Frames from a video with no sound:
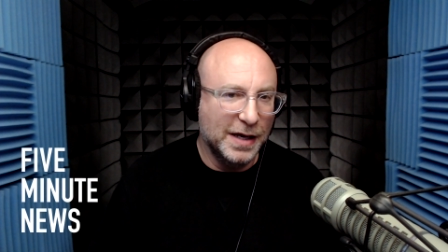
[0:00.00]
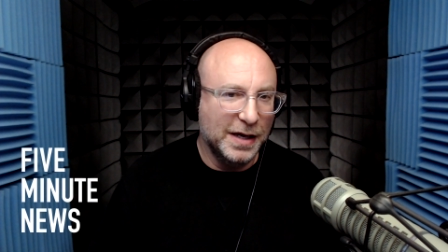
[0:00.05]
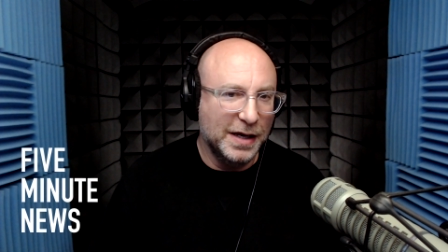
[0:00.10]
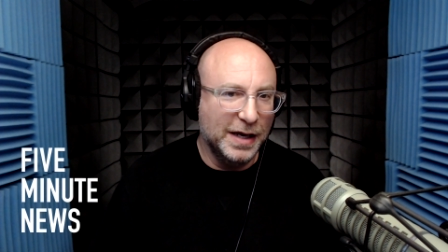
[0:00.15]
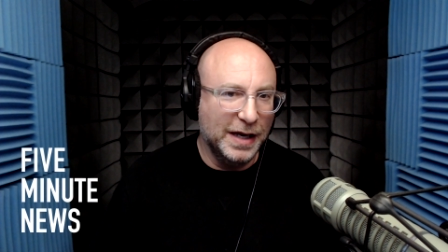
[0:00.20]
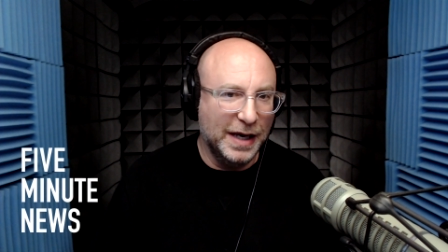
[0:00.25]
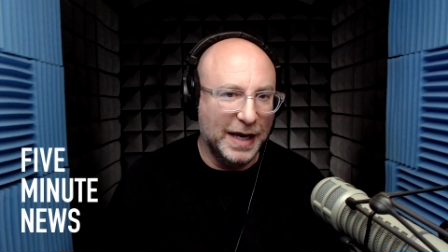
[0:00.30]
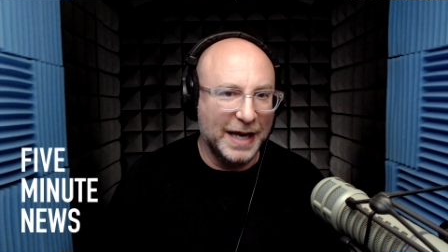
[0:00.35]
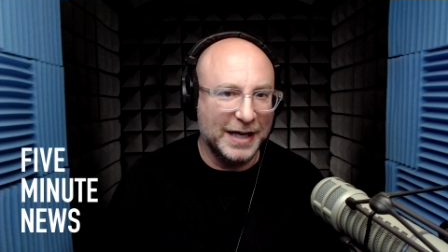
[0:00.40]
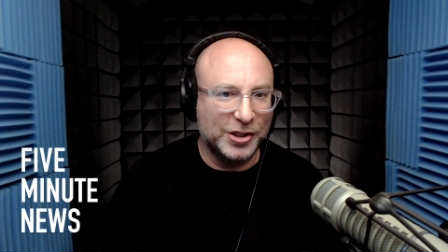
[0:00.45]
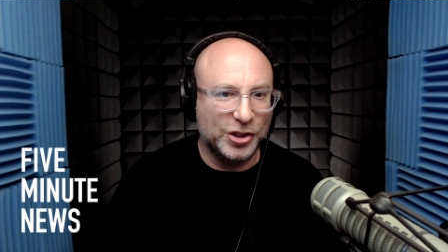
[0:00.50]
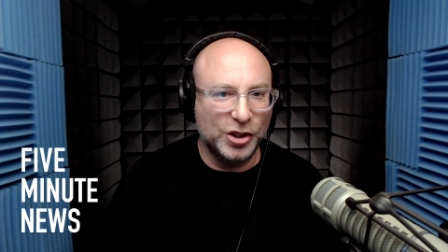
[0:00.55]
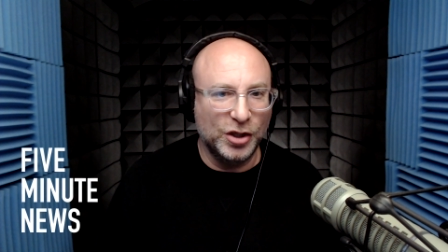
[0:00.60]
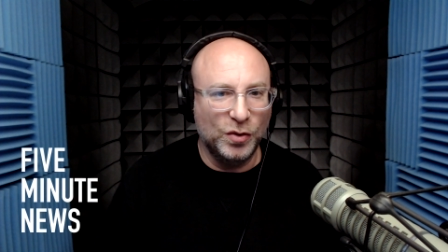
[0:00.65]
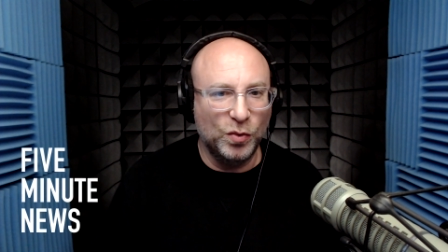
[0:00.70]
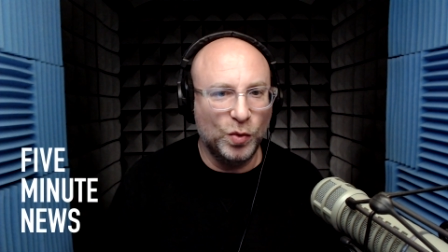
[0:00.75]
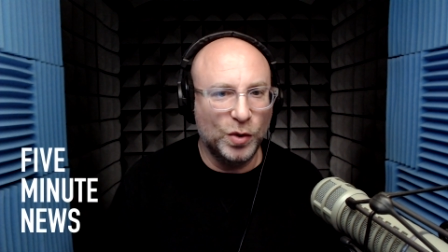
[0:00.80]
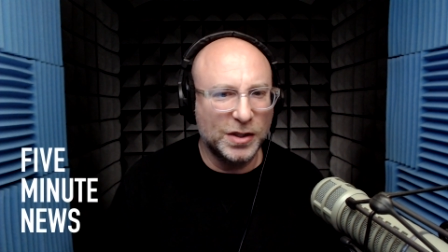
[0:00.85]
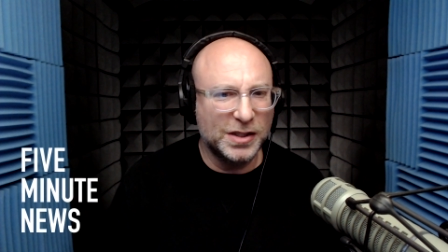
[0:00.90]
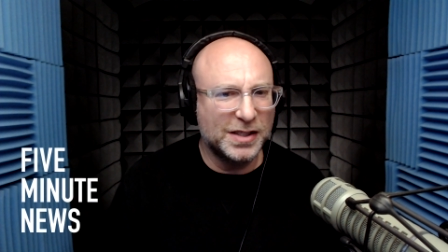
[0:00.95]

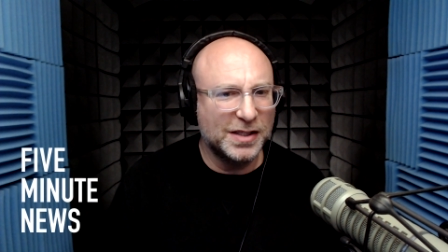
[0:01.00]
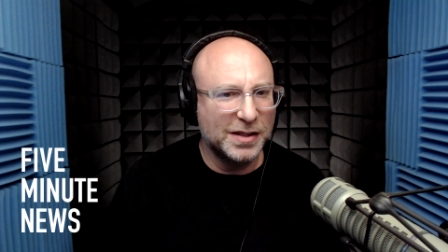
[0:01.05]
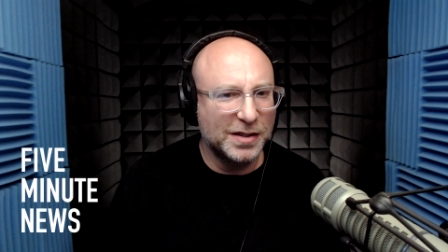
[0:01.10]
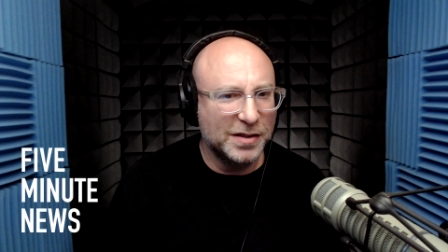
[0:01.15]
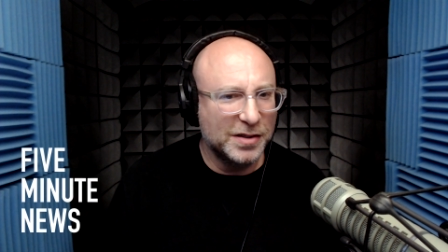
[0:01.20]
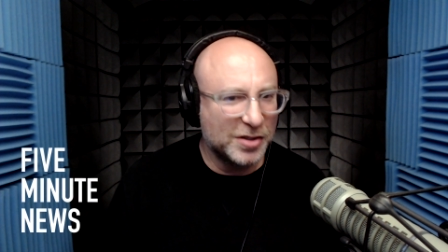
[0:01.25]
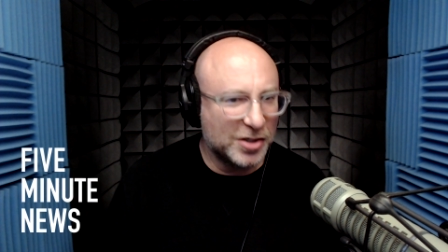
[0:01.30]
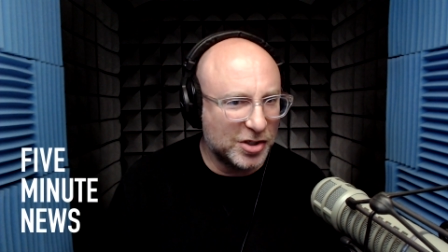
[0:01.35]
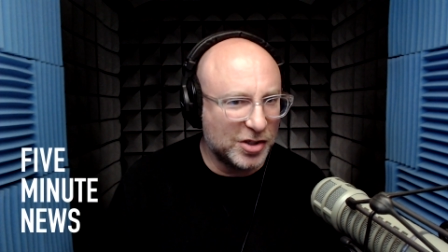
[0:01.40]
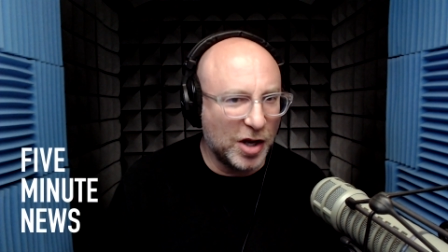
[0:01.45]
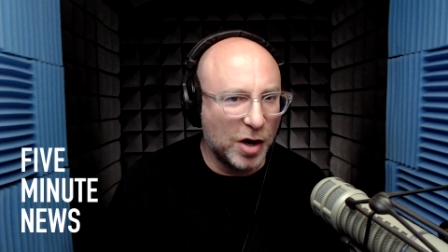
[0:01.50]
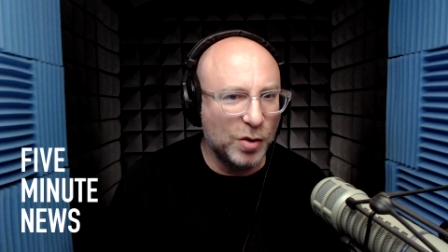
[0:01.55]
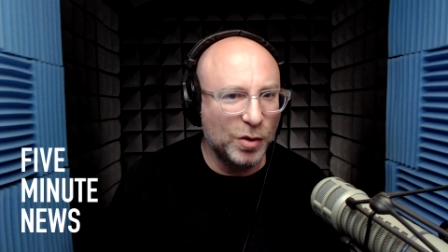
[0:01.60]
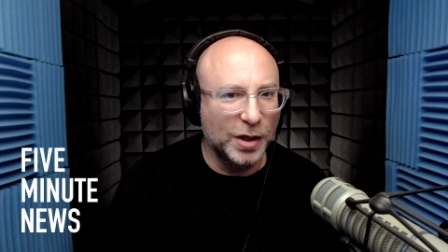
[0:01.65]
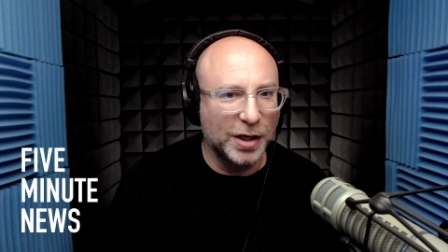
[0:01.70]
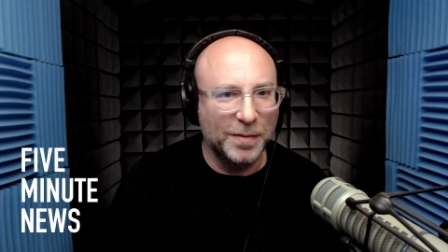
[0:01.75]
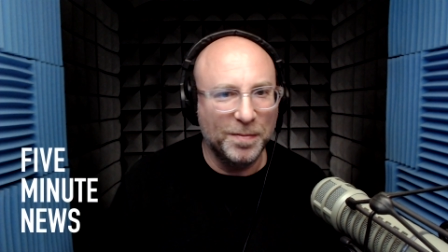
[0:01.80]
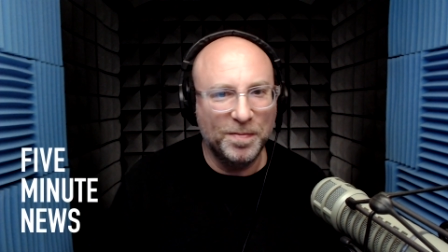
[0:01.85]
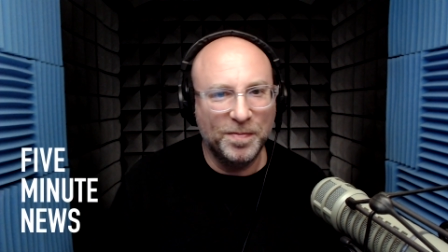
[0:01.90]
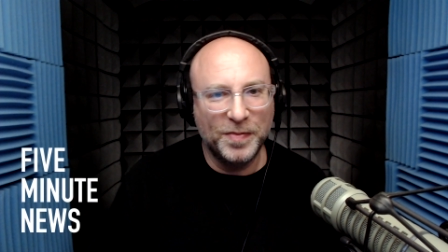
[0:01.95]
election was
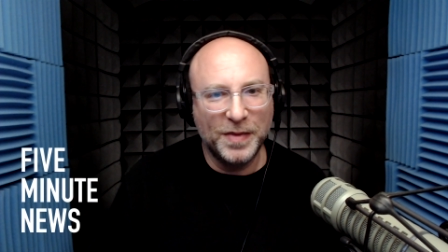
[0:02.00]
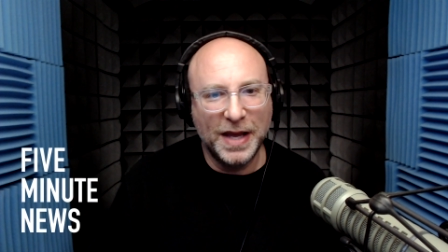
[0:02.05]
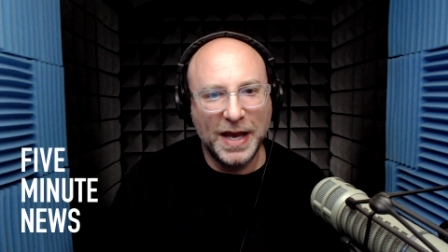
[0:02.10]
stolen.